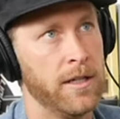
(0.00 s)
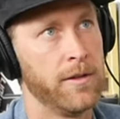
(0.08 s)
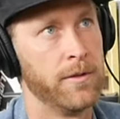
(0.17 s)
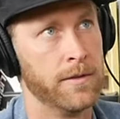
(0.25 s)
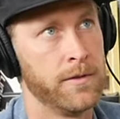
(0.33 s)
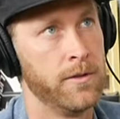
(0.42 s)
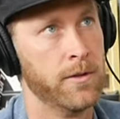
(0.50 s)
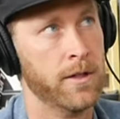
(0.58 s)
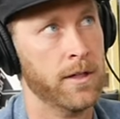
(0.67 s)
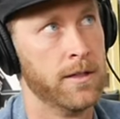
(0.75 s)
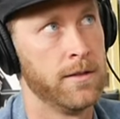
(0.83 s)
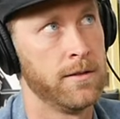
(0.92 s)
a thrift
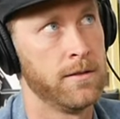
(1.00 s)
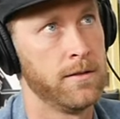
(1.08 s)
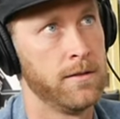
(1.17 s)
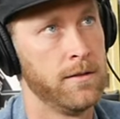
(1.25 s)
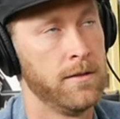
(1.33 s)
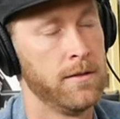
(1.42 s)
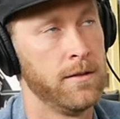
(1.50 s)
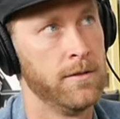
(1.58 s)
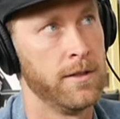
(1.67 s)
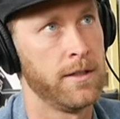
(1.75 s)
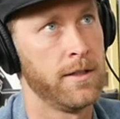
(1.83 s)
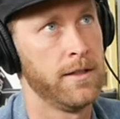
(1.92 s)
store. It
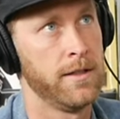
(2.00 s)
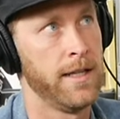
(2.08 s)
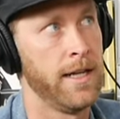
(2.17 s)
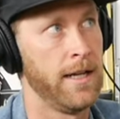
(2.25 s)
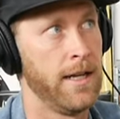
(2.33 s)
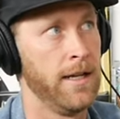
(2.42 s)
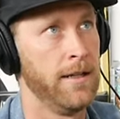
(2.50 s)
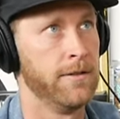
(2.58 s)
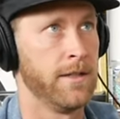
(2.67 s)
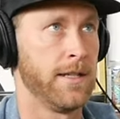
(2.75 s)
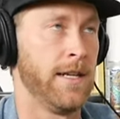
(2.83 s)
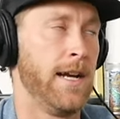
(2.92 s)
was a can it
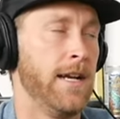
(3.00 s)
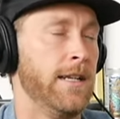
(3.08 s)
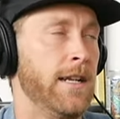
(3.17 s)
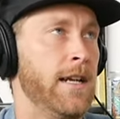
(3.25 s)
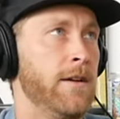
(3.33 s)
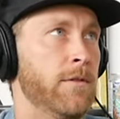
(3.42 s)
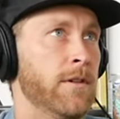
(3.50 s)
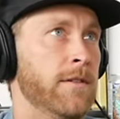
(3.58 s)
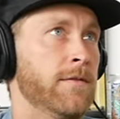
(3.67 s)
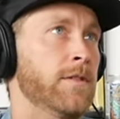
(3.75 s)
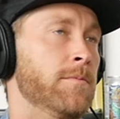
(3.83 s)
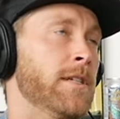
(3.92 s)
was a Canon A one
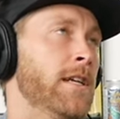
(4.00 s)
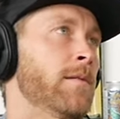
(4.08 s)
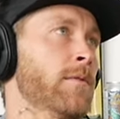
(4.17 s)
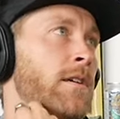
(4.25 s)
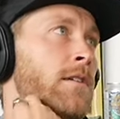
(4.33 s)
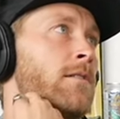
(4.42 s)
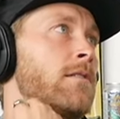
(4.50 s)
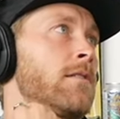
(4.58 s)
film camera.